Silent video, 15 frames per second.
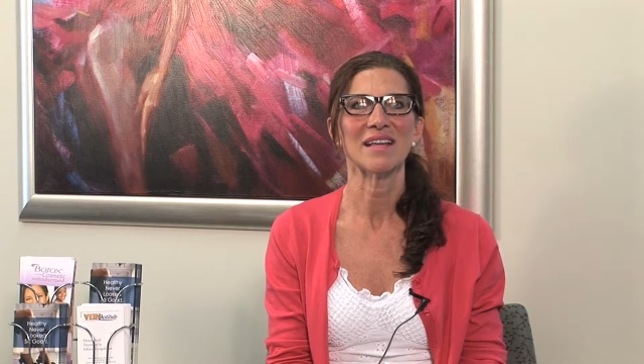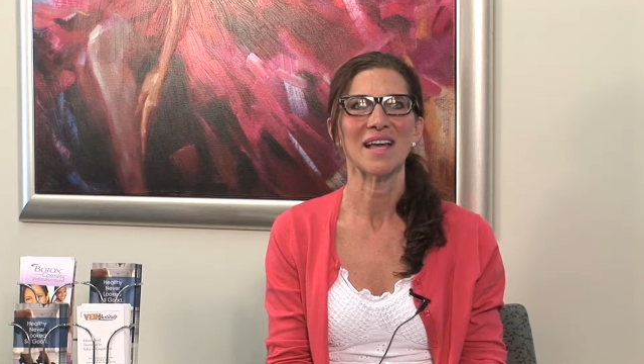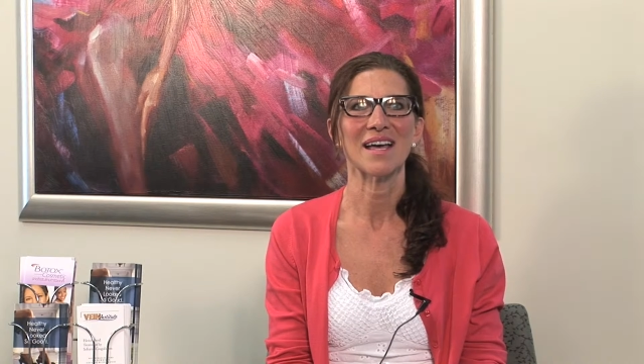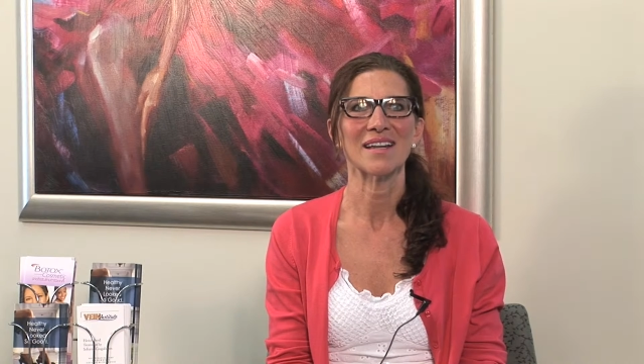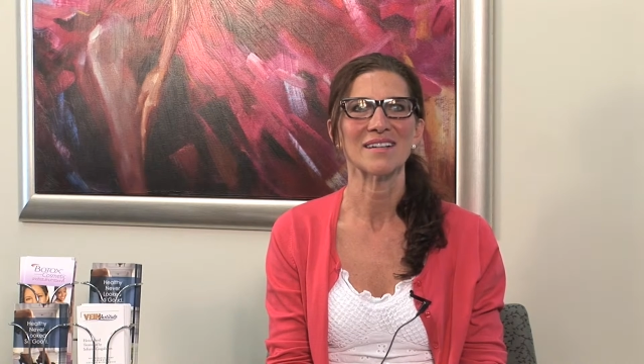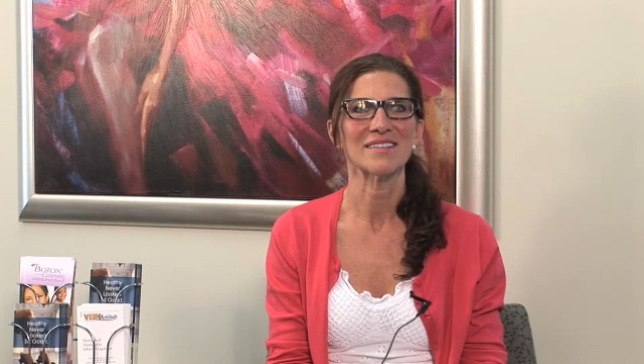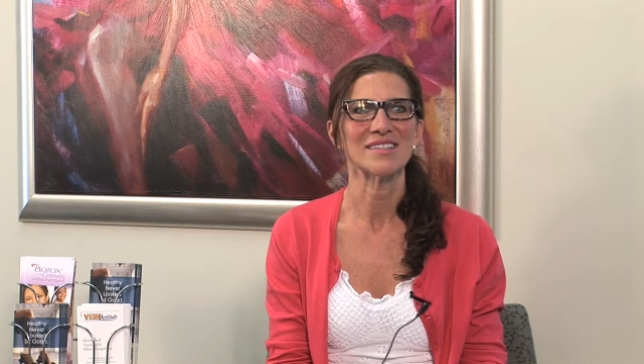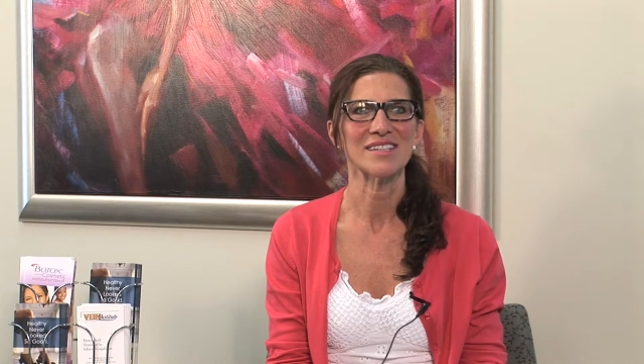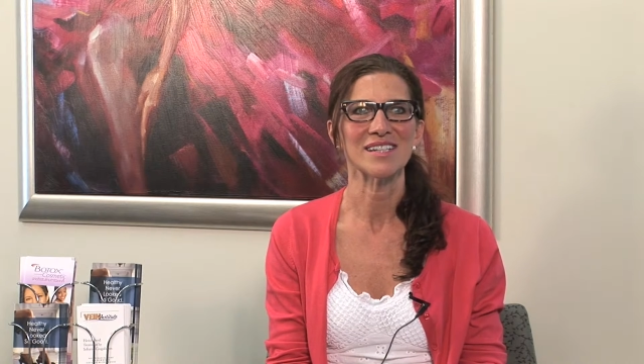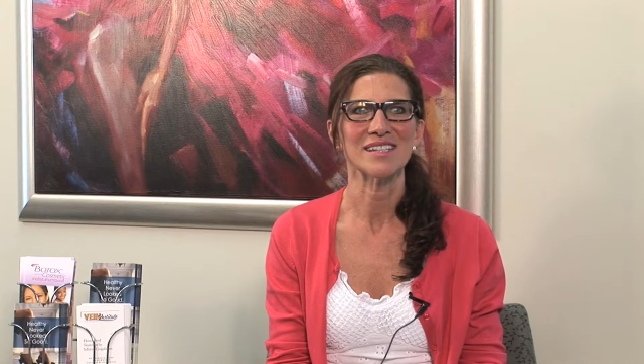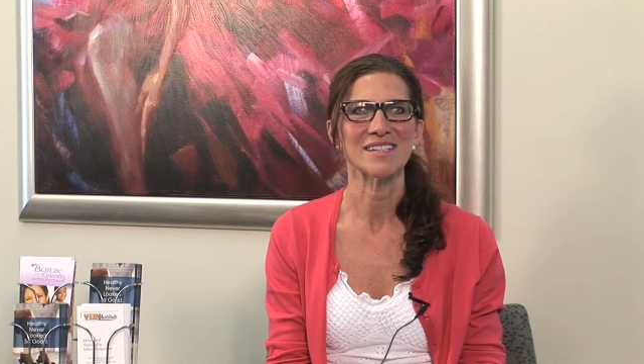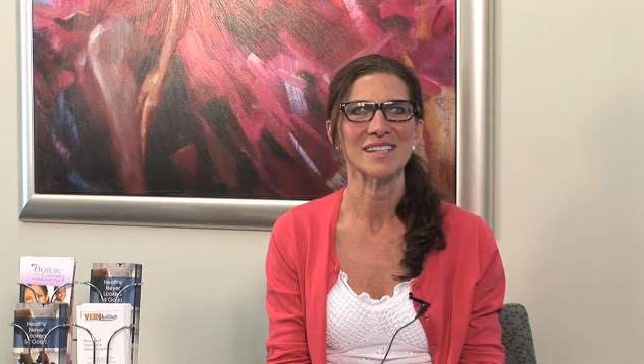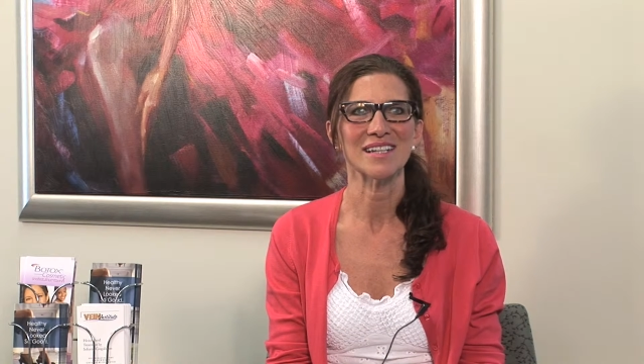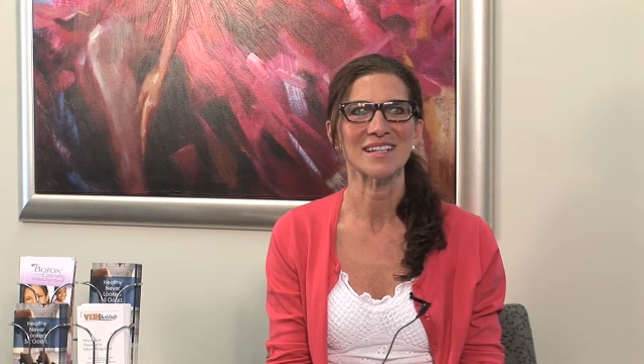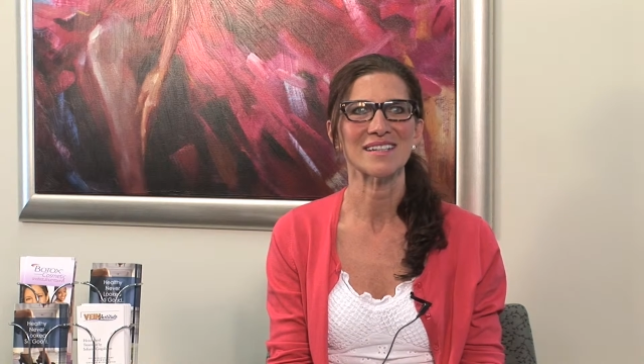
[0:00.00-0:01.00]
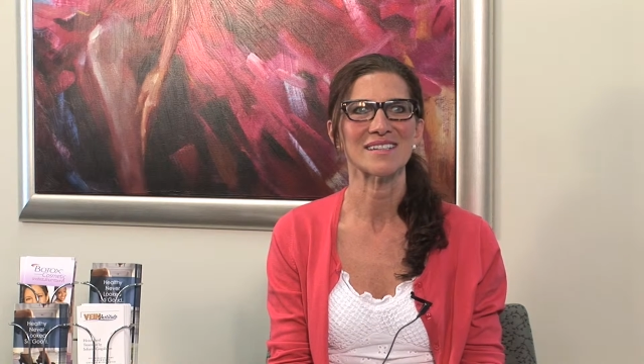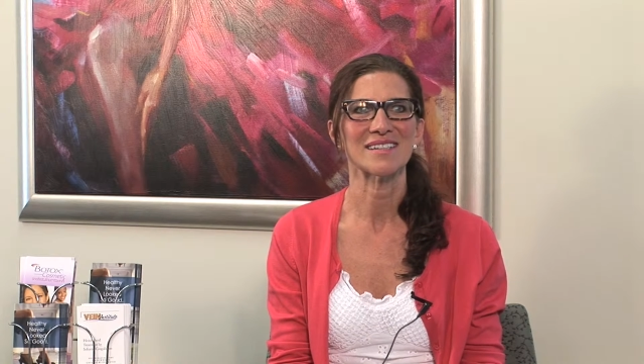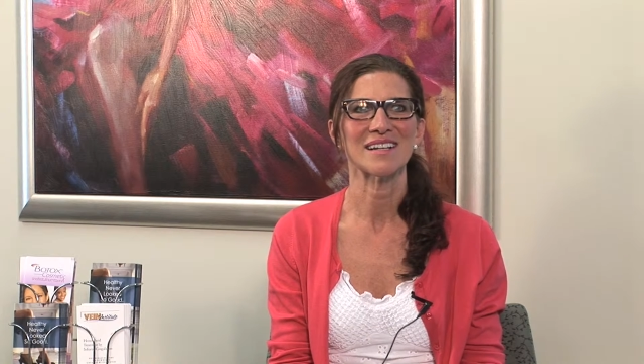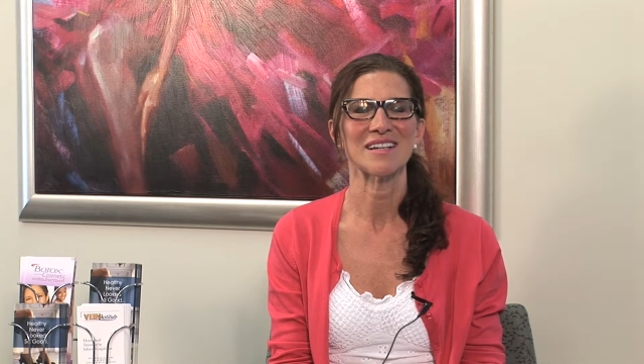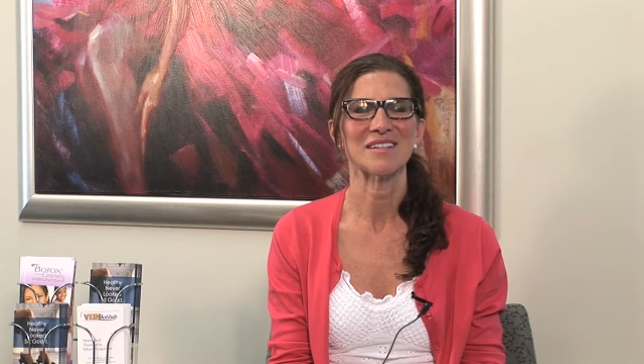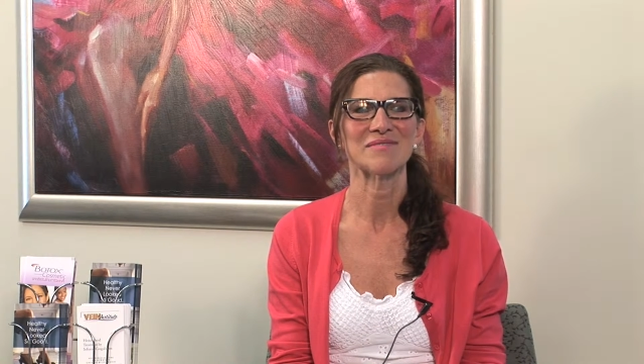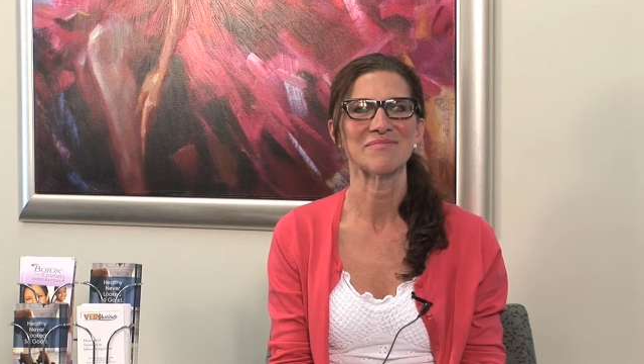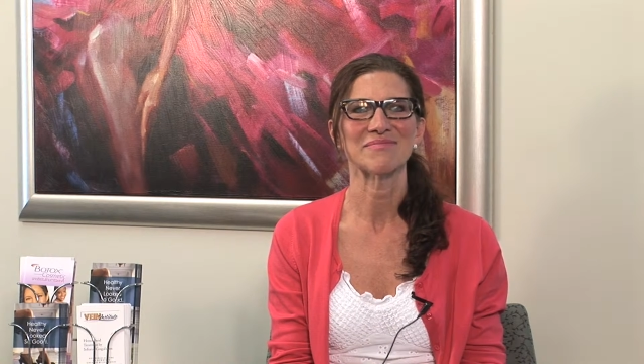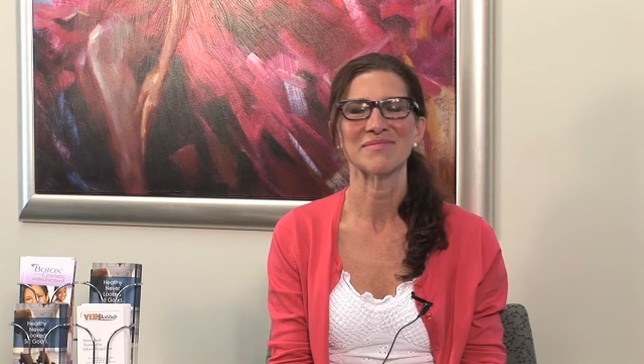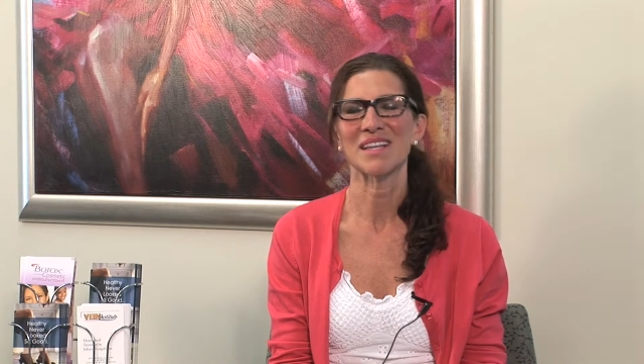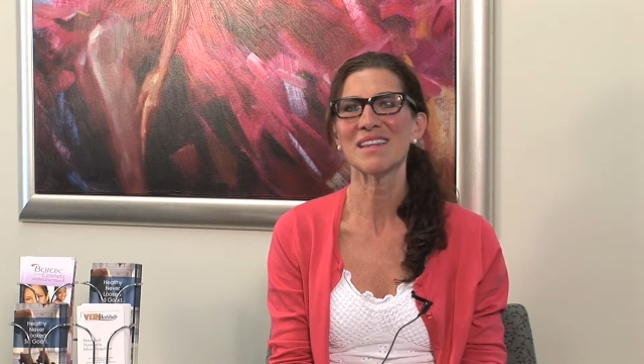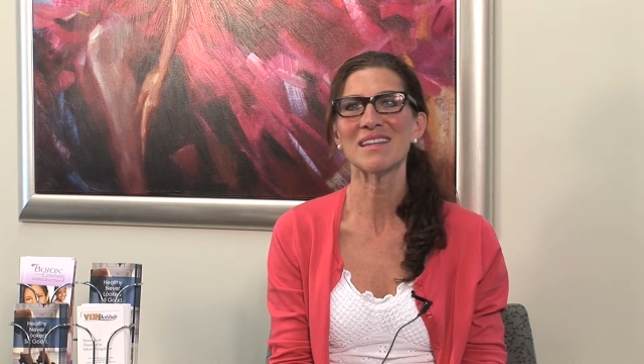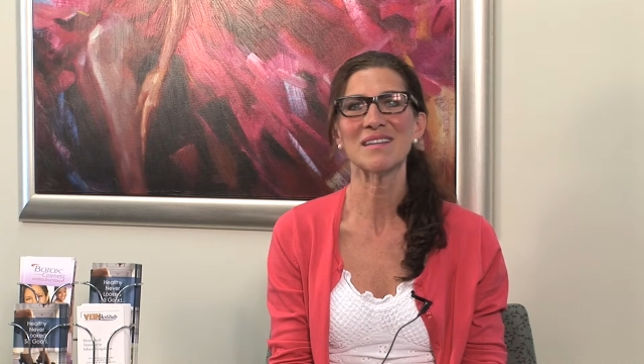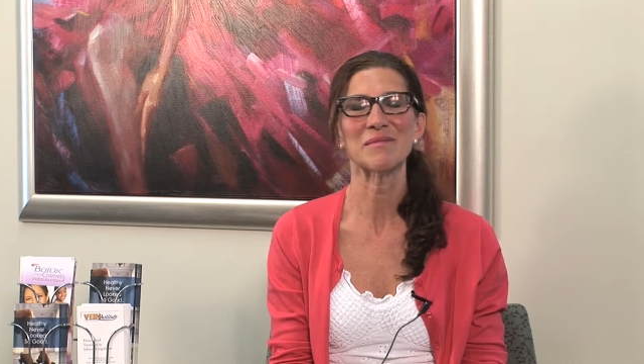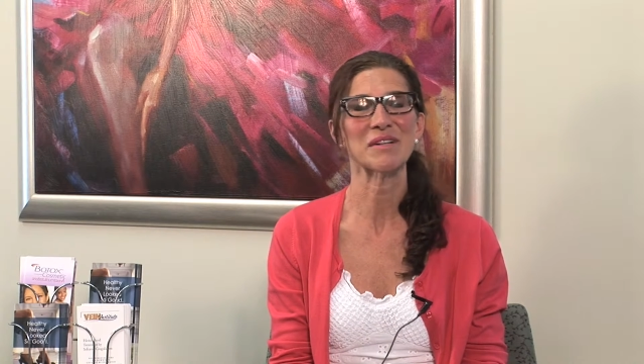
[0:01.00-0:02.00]
analgesics,
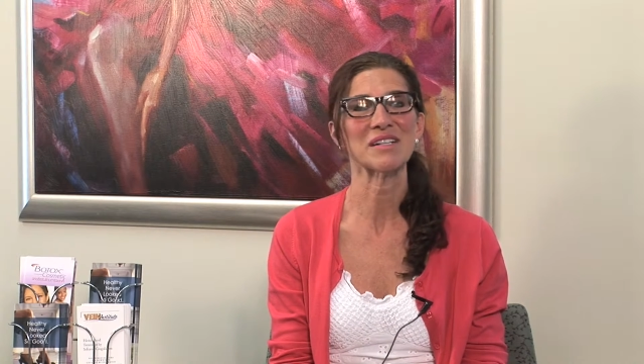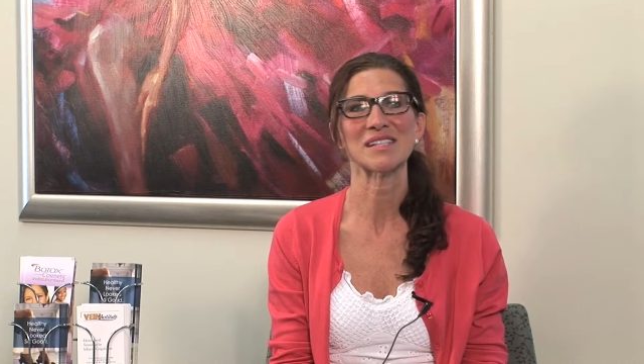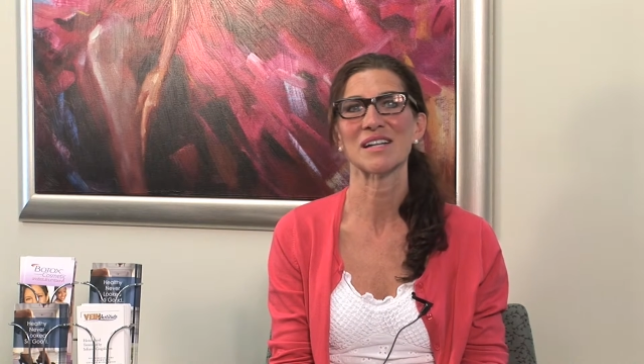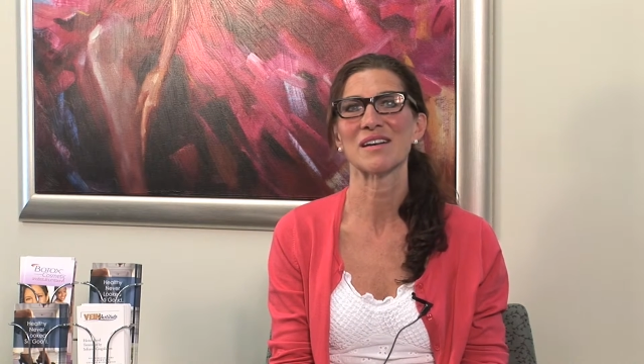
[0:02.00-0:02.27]
nothing much.